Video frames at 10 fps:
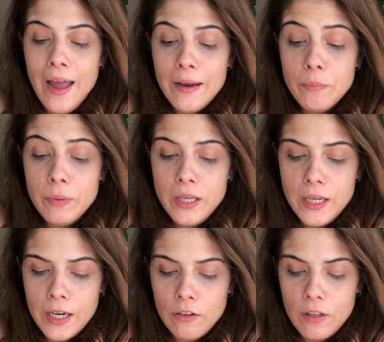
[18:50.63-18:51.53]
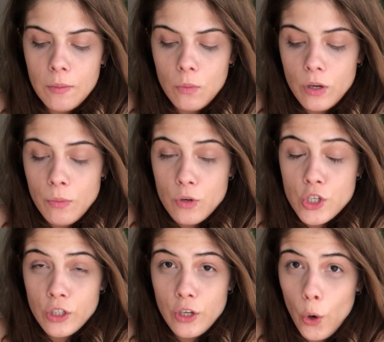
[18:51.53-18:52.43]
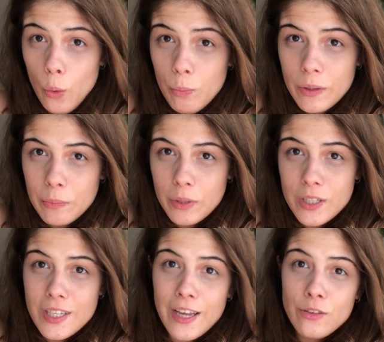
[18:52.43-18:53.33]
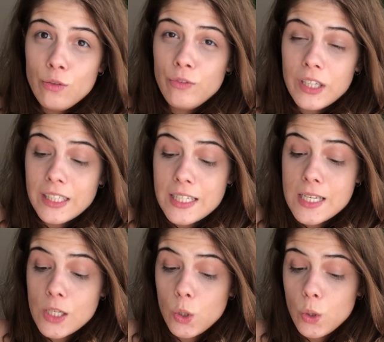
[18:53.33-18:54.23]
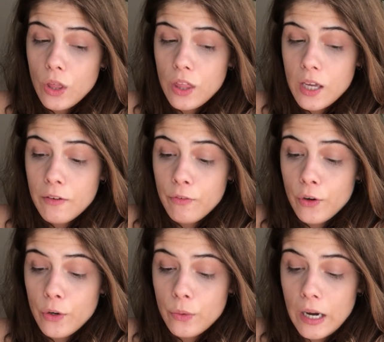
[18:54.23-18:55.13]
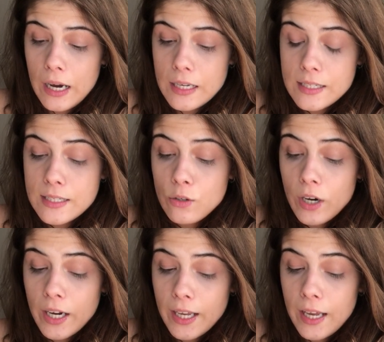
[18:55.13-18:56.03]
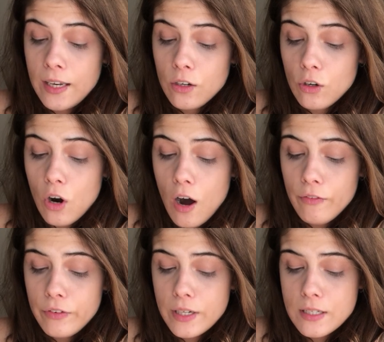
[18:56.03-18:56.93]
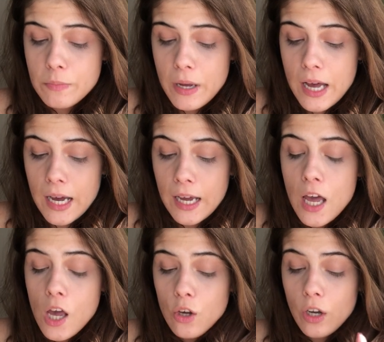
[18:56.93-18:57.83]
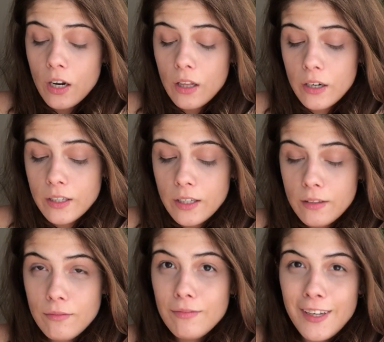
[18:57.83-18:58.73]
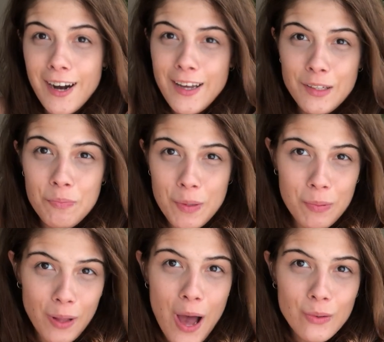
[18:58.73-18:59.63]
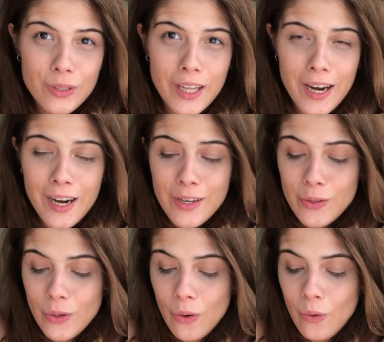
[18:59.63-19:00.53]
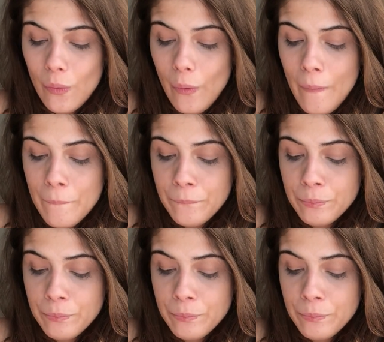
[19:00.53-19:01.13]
And be kind of like more emotionally open, because I do feel like this is a good thing for you guys. You're gonna gain your confidence back. You're gonna learn that there are other people out there, you know?